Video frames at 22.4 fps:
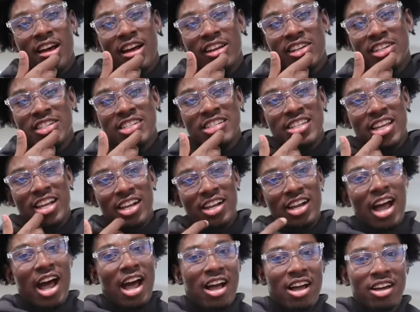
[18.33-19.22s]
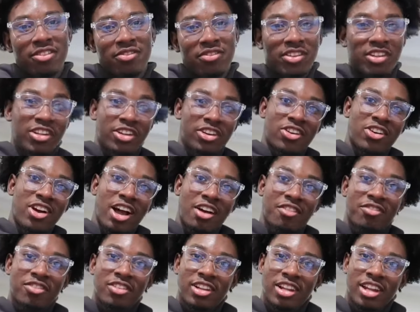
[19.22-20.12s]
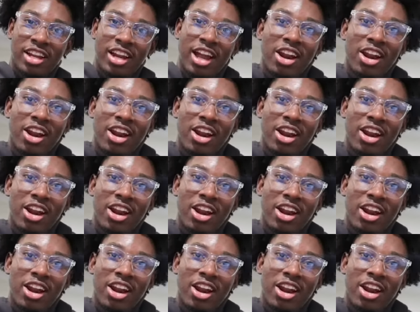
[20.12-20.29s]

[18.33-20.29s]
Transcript: This is like an odd video. I feel like,